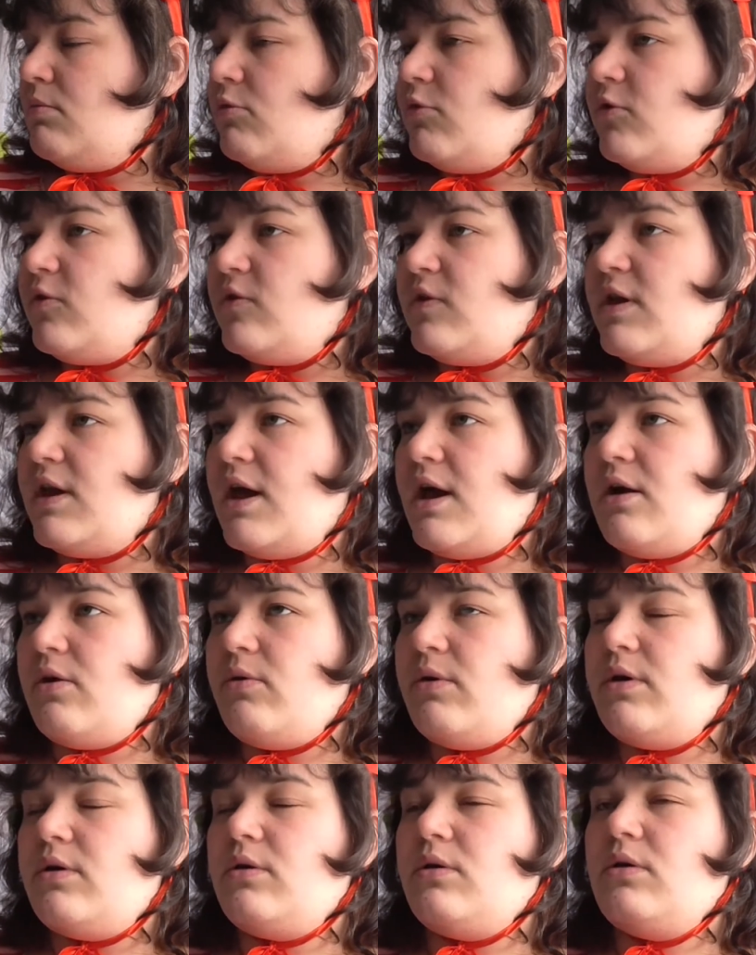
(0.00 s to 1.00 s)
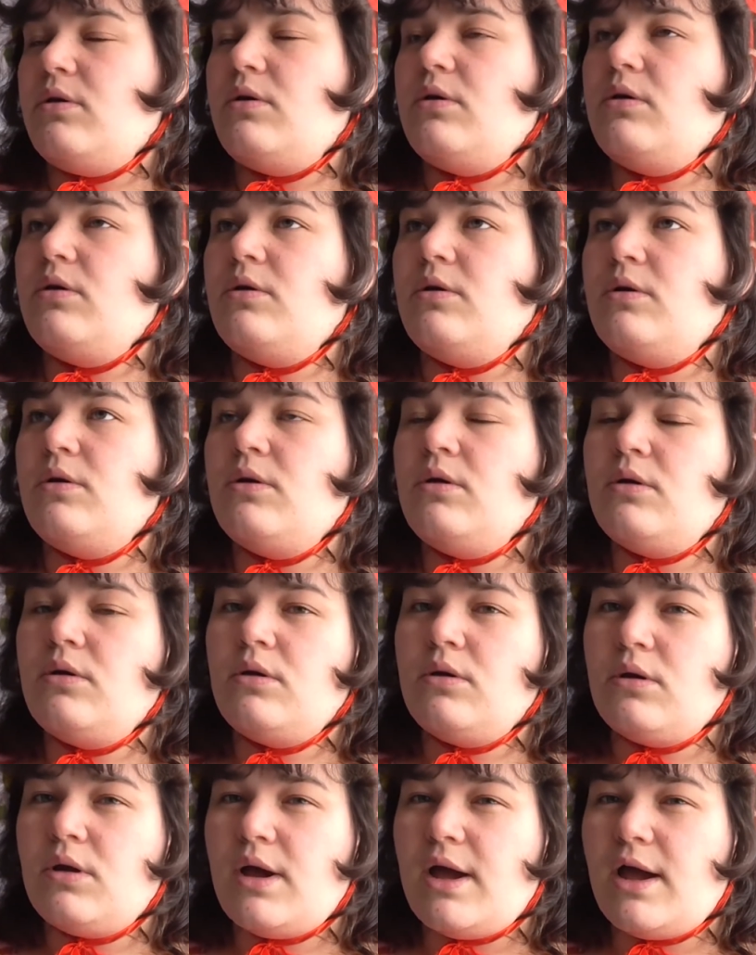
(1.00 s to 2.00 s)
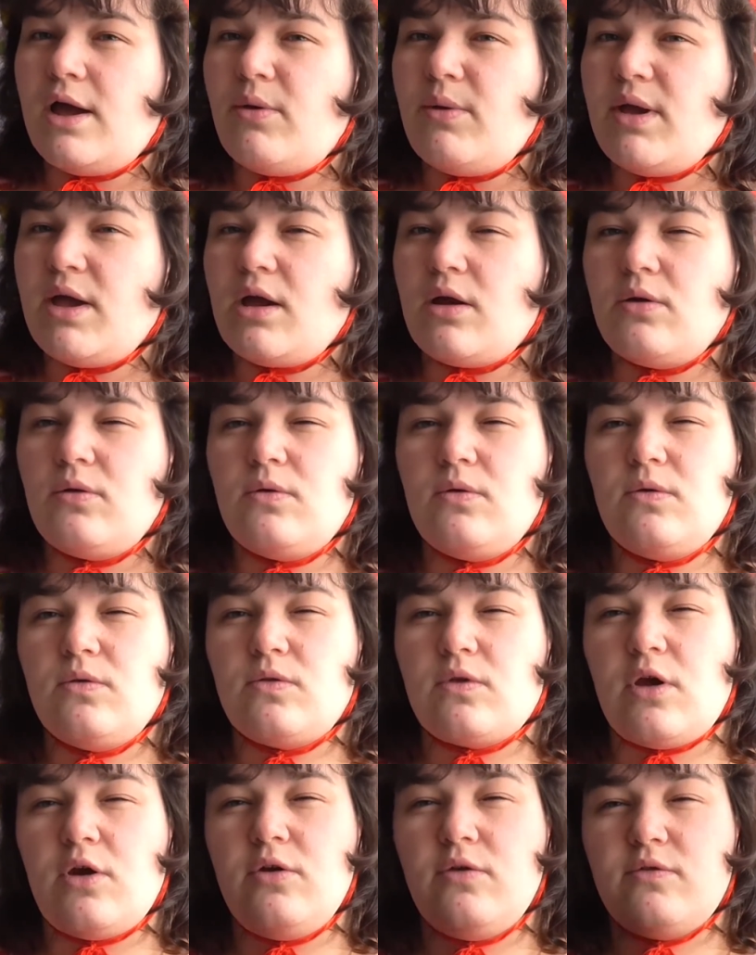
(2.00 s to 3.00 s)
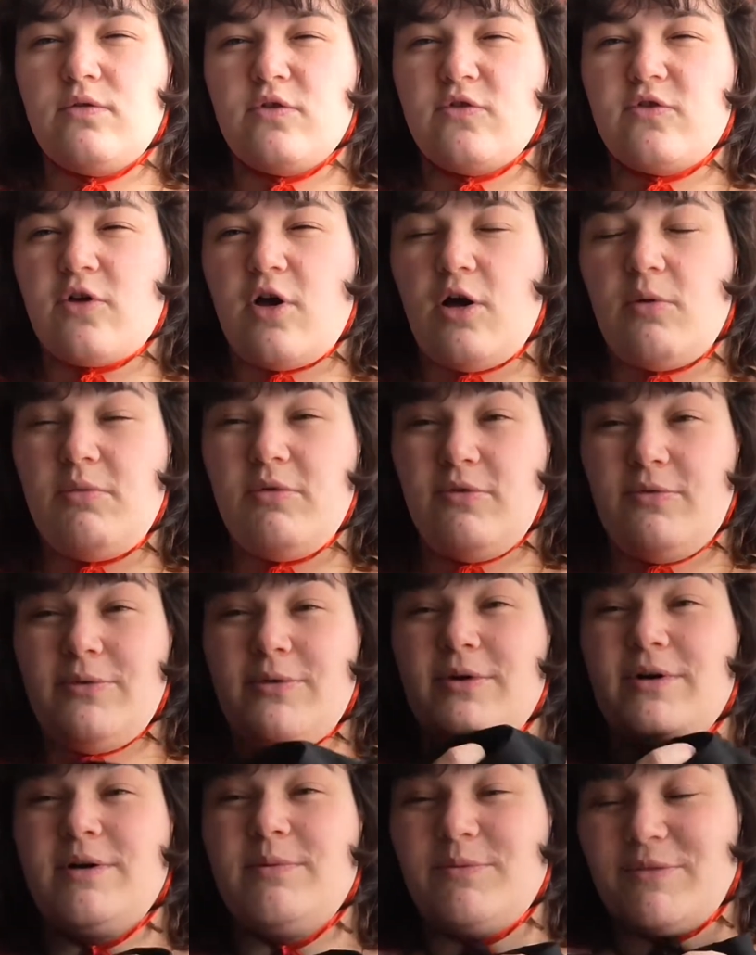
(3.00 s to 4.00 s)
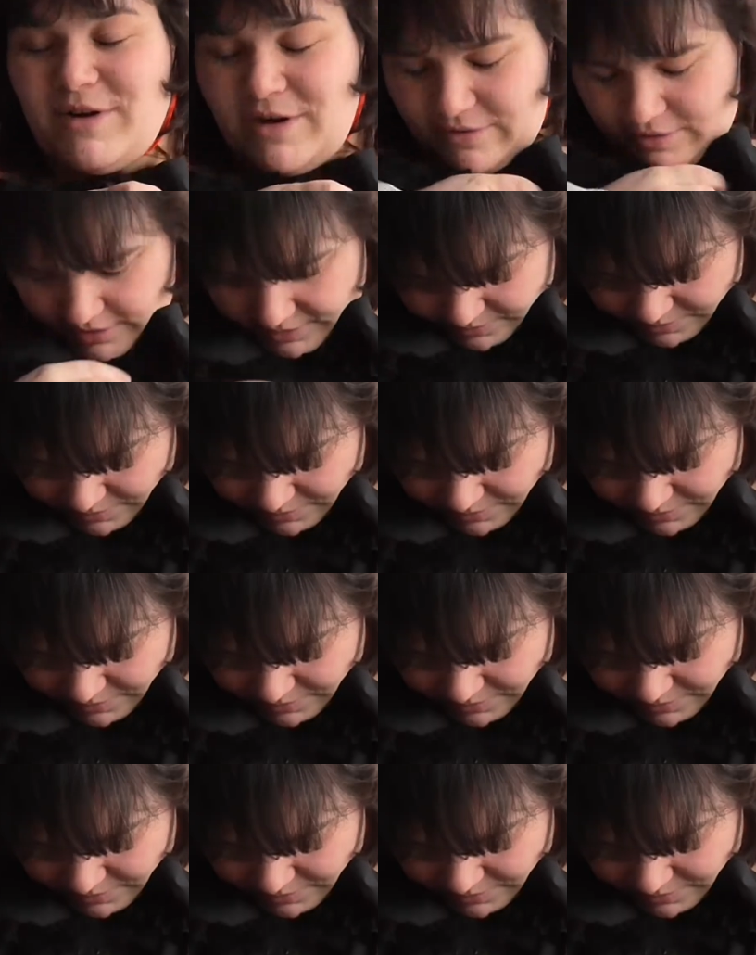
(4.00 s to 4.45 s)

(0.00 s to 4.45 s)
We'll see how it goes over the top of what I'm wearing